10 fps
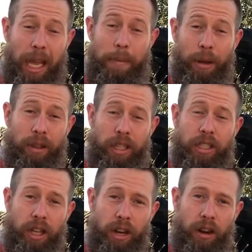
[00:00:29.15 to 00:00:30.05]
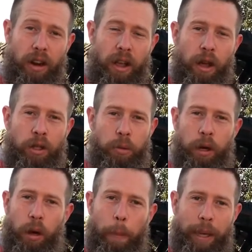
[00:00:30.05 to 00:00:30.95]
came out this year. So we're
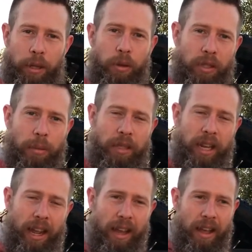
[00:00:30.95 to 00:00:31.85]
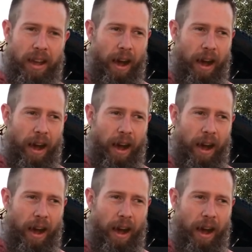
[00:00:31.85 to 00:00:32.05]
gonna go pick those up today.